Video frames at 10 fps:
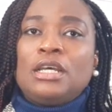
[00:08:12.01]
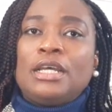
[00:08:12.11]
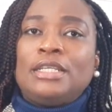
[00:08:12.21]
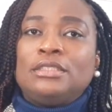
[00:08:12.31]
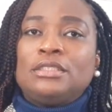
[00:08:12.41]

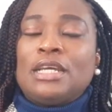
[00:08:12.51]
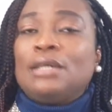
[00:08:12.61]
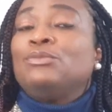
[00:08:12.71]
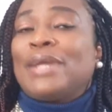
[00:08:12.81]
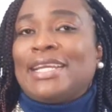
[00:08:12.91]

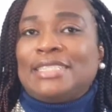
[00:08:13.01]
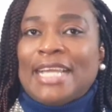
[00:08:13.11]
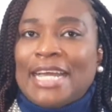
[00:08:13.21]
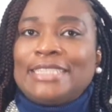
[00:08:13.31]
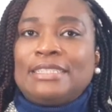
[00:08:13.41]
And when I
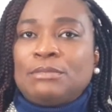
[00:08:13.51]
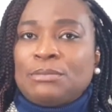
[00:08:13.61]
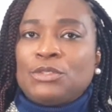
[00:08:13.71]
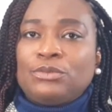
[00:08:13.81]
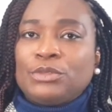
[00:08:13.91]
say items,
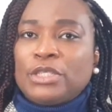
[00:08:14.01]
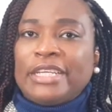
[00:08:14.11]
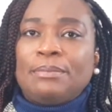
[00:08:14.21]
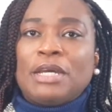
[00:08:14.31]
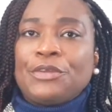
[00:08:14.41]
I'm
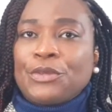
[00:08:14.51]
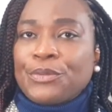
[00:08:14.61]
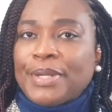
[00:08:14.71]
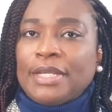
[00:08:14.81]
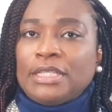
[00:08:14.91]
talking about
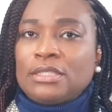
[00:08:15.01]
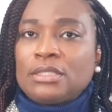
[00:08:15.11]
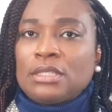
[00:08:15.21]
your credit